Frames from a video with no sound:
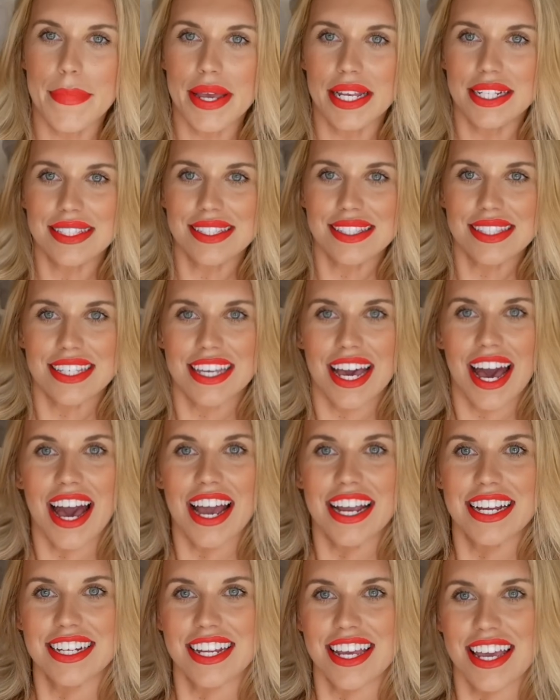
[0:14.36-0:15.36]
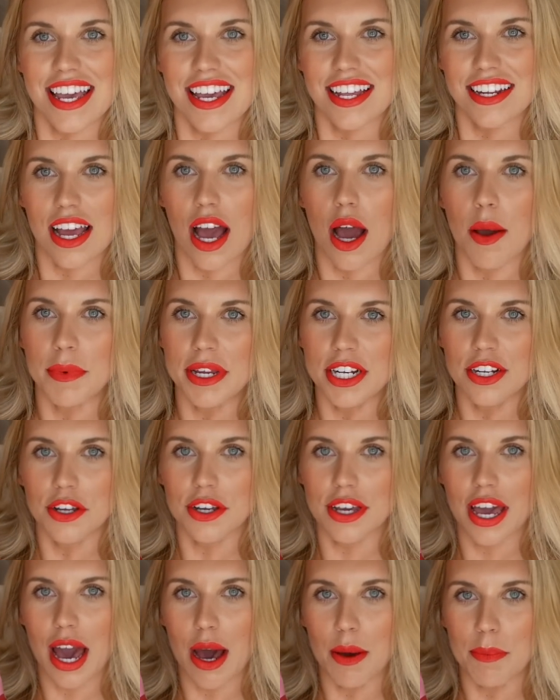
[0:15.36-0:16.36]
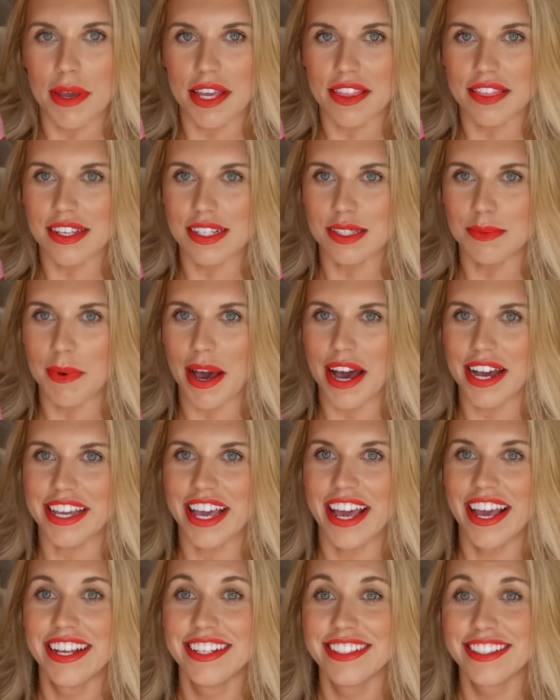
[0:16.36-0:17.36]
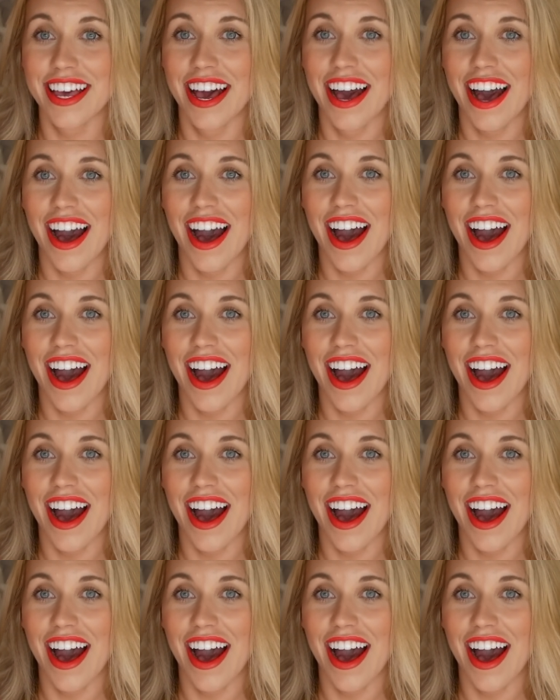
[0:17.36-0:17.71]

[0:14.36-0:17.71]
Missguided. I mean look how big this bag is.